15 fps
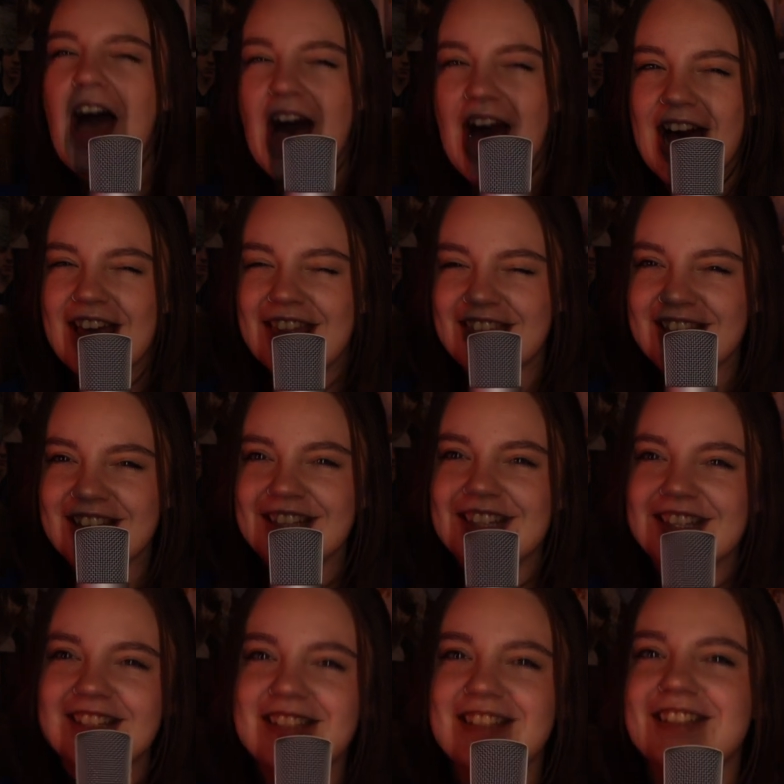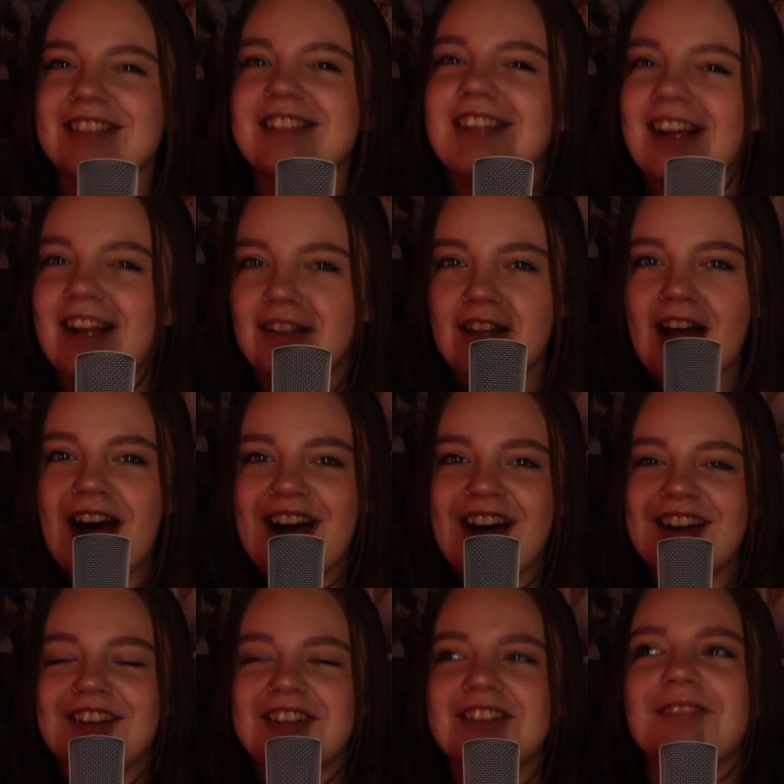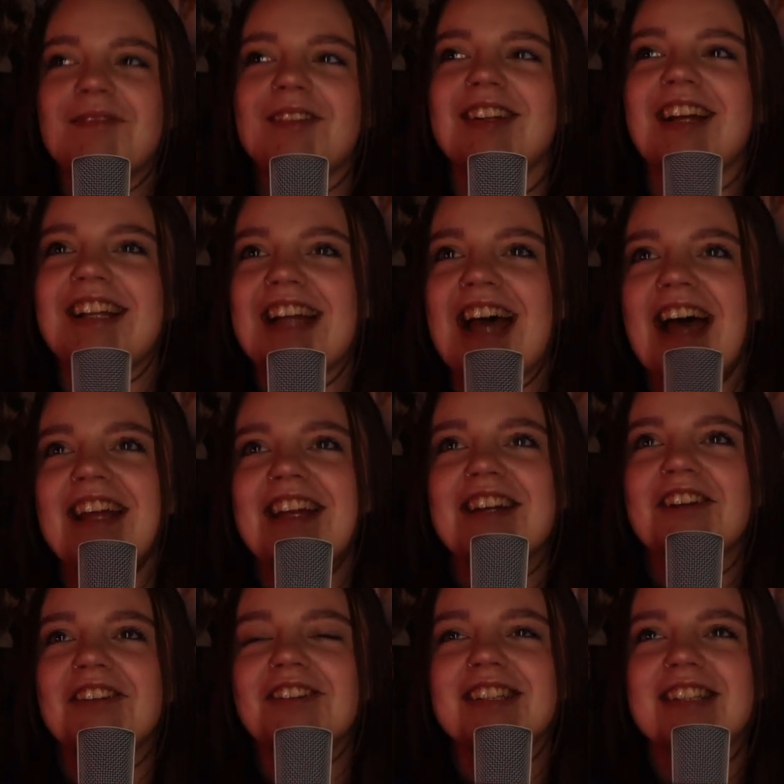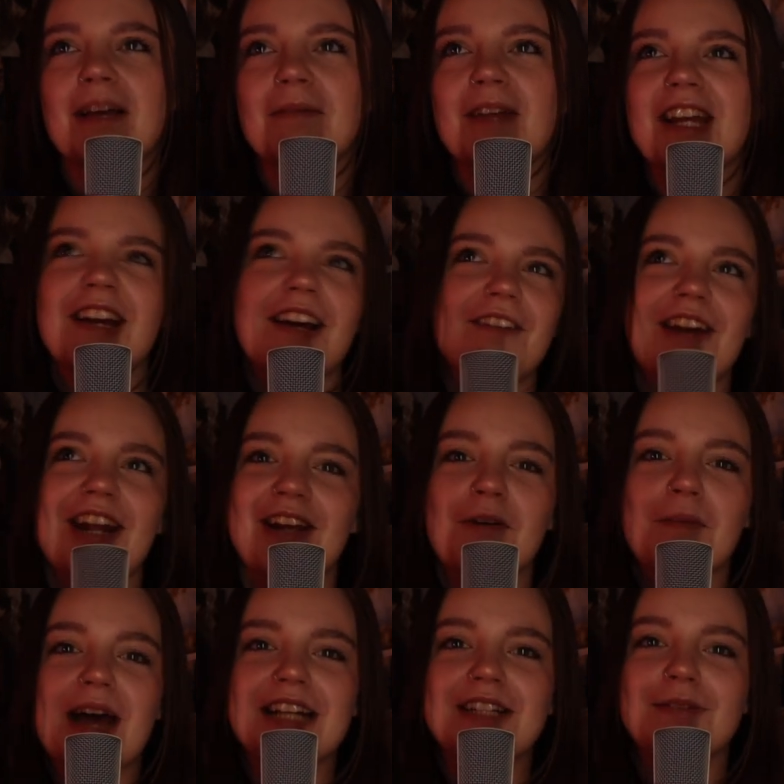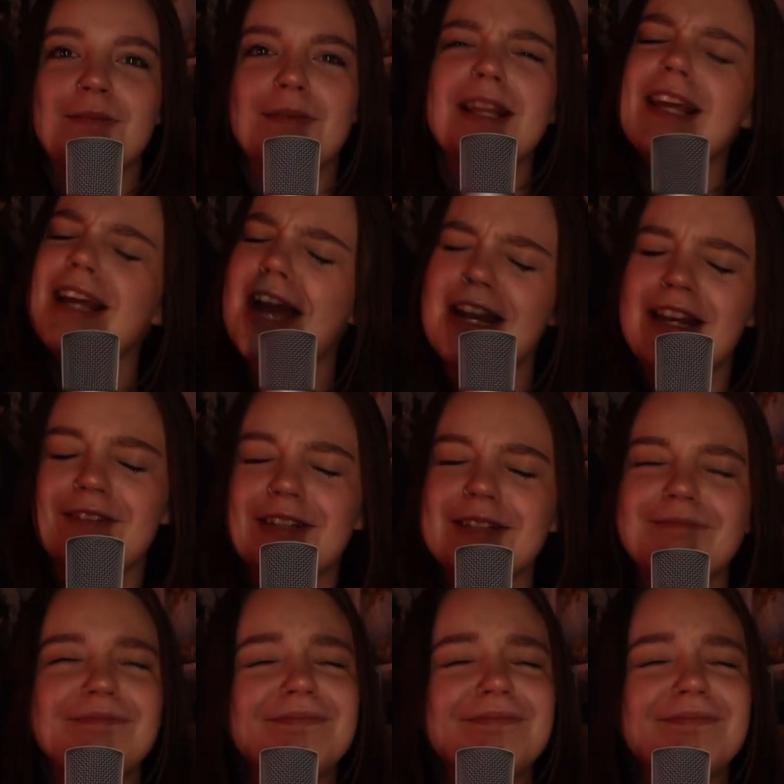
I think this is a lie or something like that, you know, because I'm like, when I can go back to it and be like, I knew it.